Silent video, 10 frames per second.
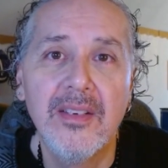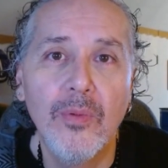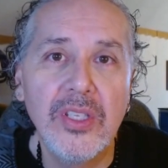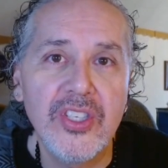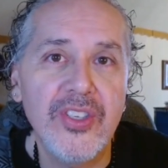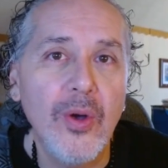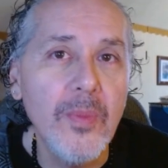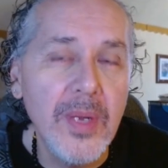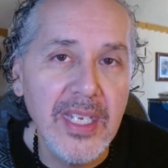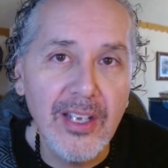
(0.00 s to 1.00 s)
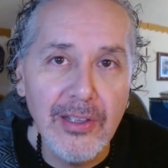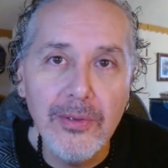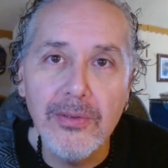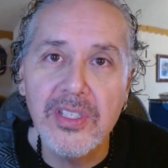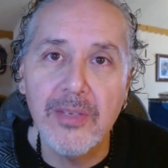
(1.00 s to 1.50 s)
with so many
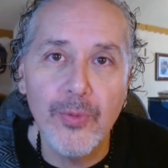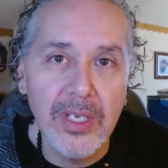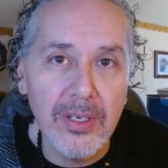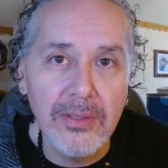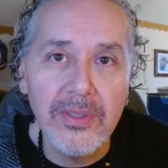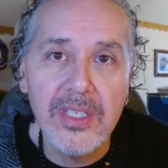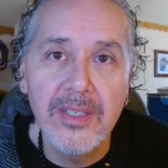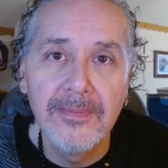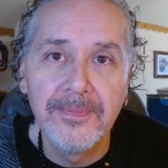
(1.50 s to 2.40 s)
clues and riddles